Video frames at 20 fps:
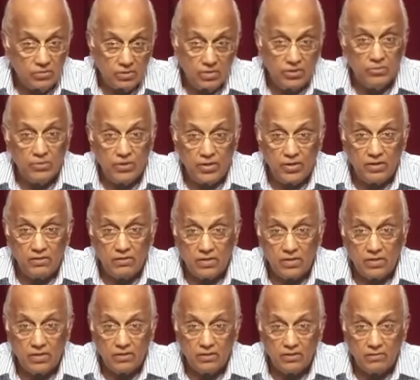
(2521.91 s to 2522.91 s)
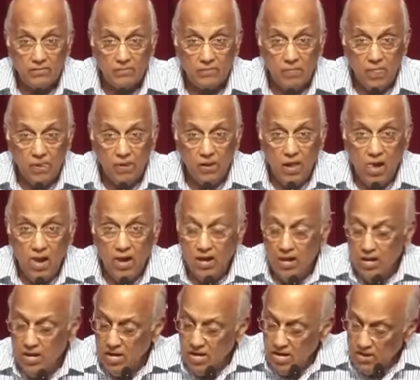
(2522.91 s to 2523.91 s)
but you will hear it here.
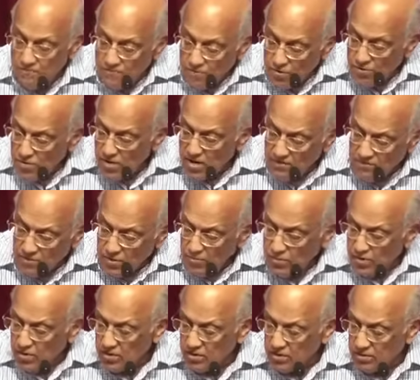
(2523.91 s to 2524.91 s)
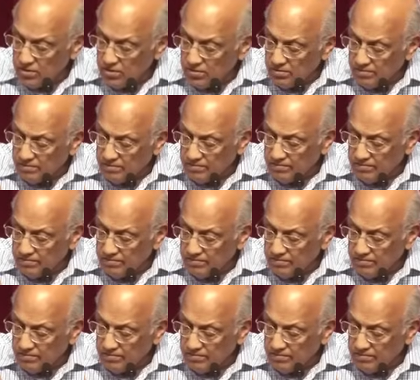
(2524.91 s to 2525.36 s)
If you love the world,